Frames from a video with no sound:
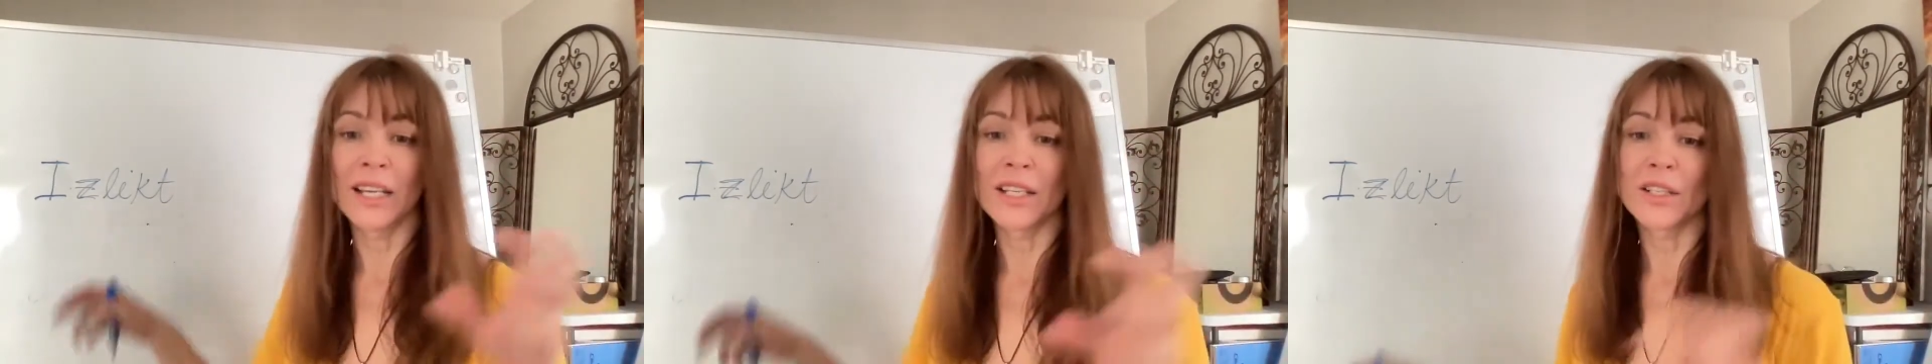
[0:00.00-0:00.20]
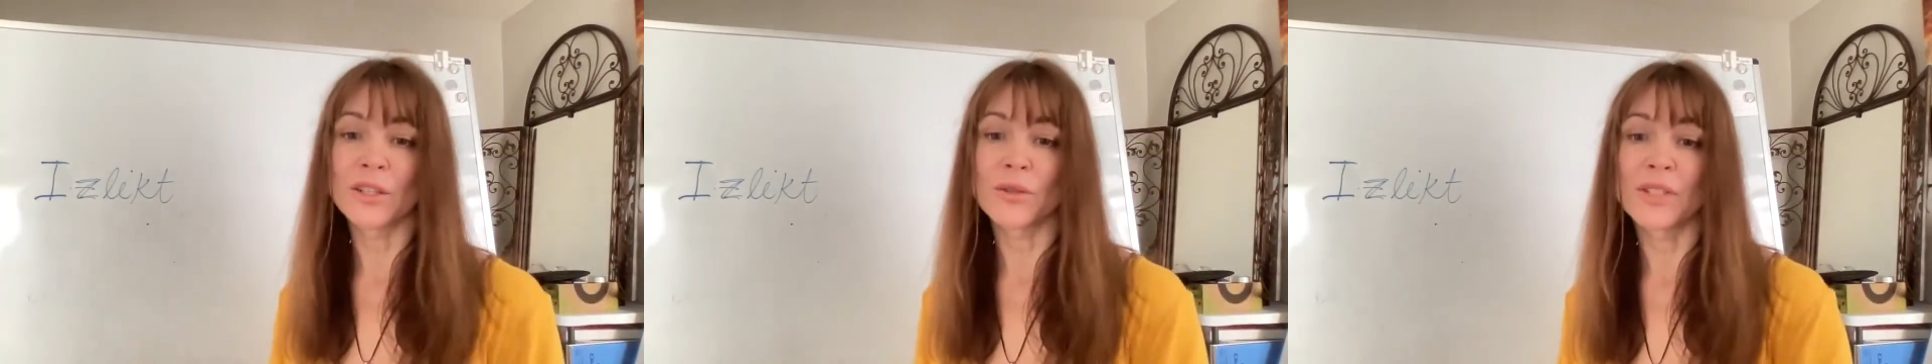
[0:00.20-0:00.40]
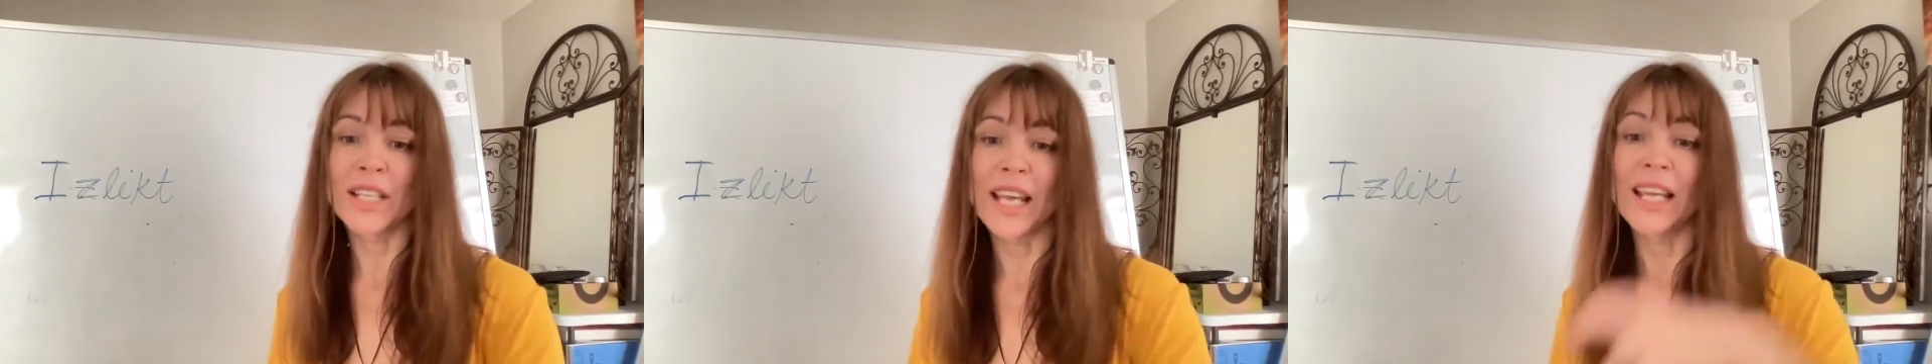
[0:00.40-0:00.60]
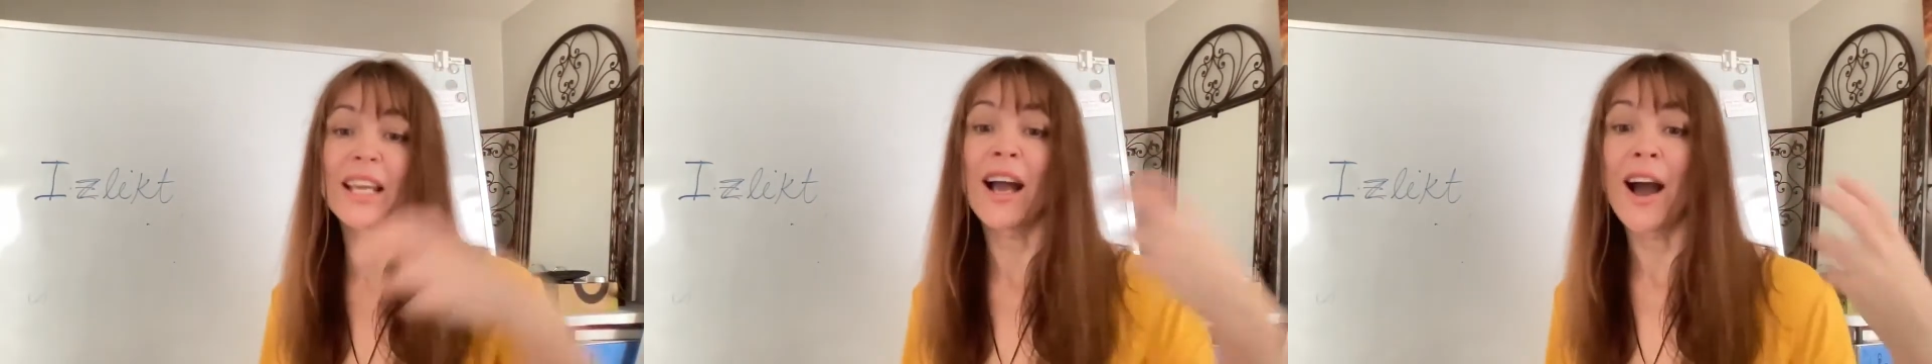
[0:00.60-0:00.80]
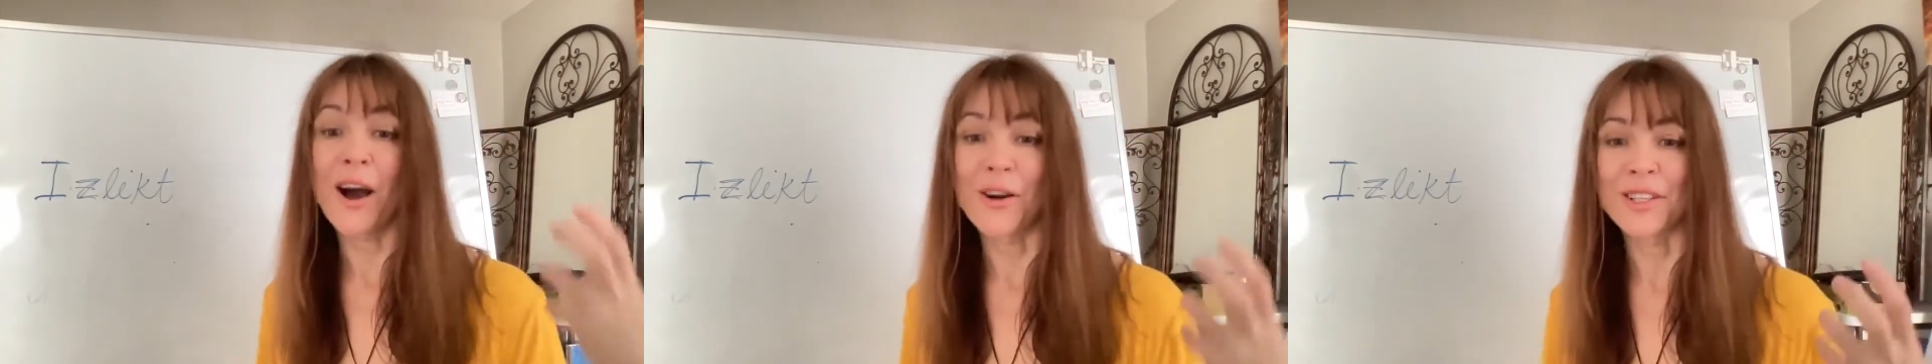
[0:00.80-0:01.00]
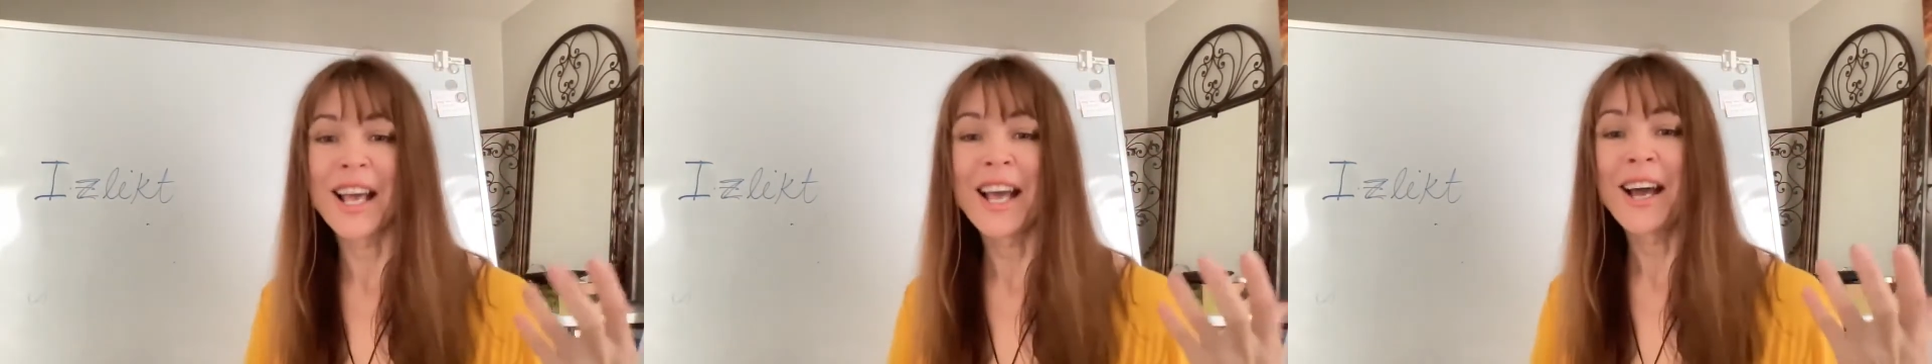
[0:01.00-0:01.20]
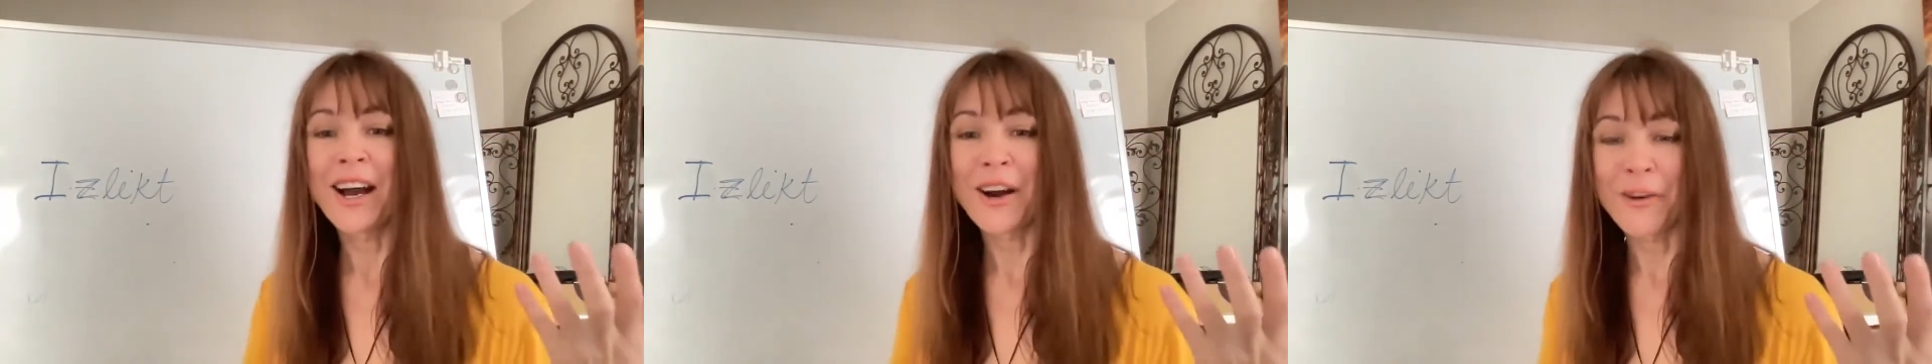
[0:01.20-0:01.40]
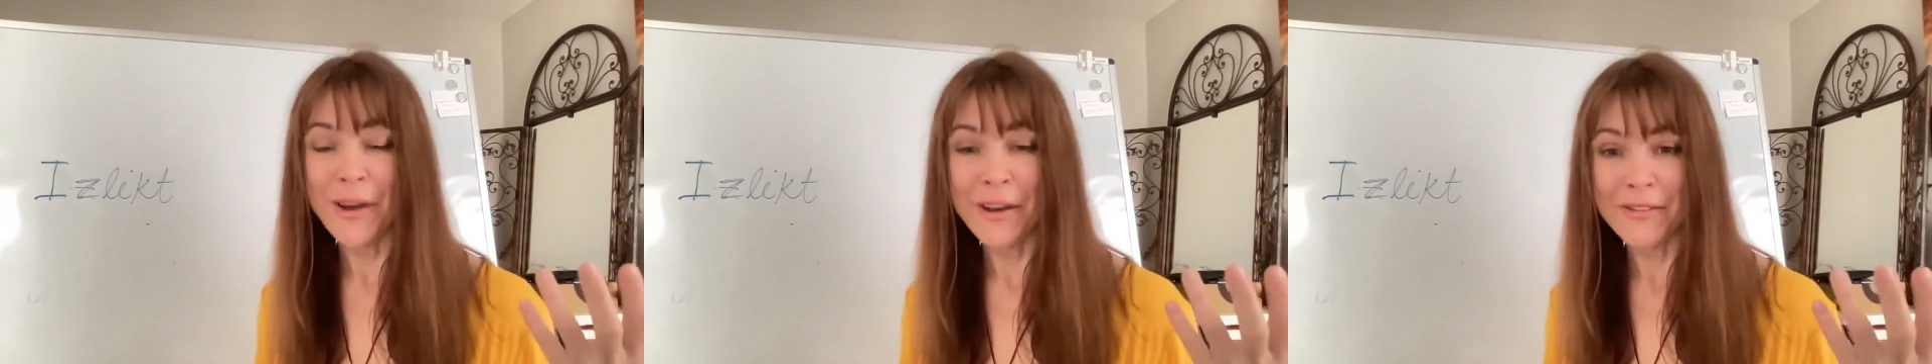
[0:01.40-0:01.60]
is to take out
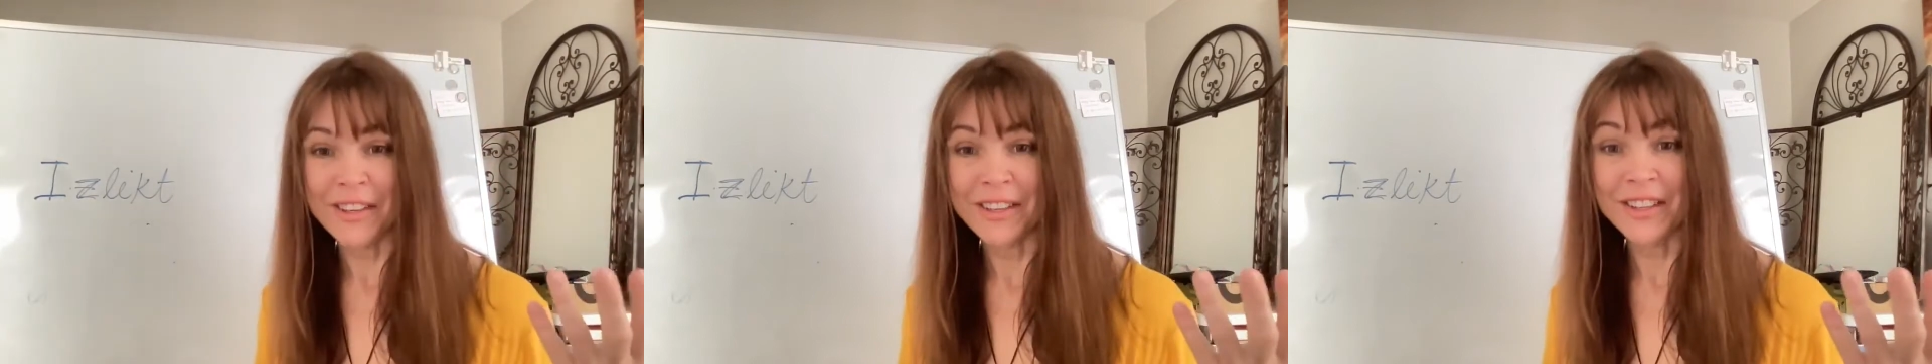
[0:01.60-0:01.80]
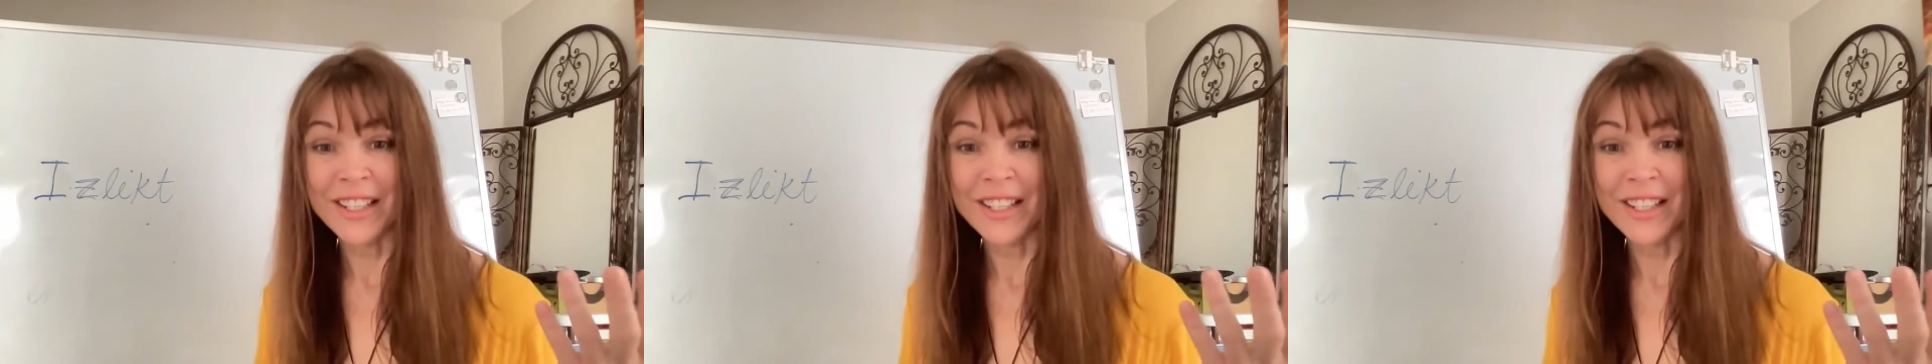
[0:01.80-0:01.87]
however